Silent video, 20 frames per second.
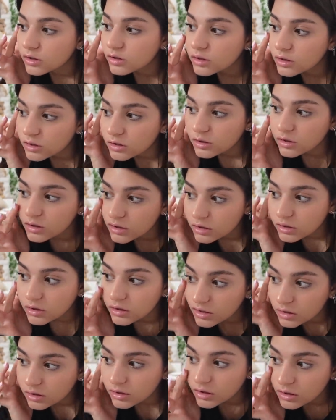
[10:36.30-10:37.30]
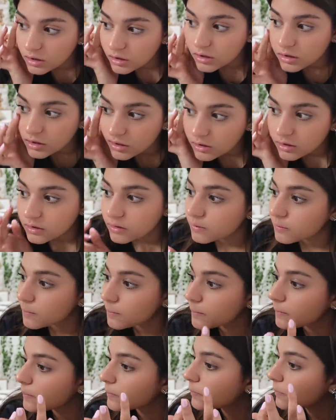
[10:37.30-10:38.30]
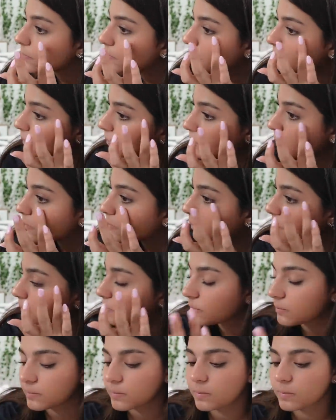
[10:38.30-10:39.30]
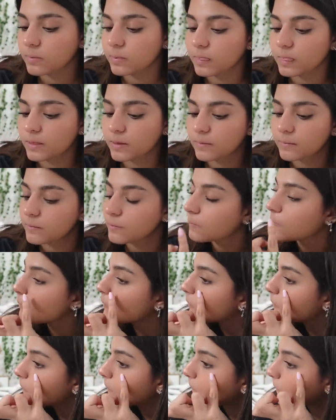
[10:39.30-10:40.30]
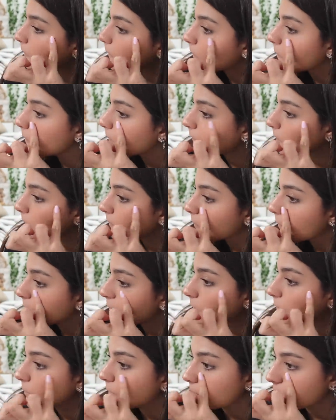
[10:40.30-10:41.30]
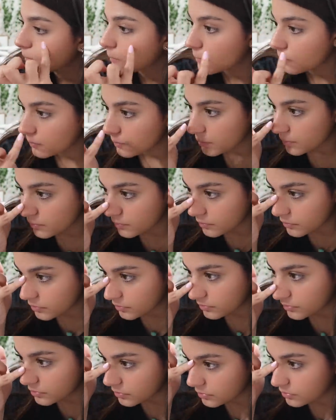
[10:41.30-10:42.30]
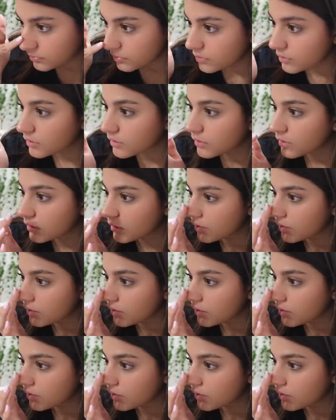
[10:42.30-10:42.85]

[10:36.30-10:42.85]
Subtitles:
Nobody speaks.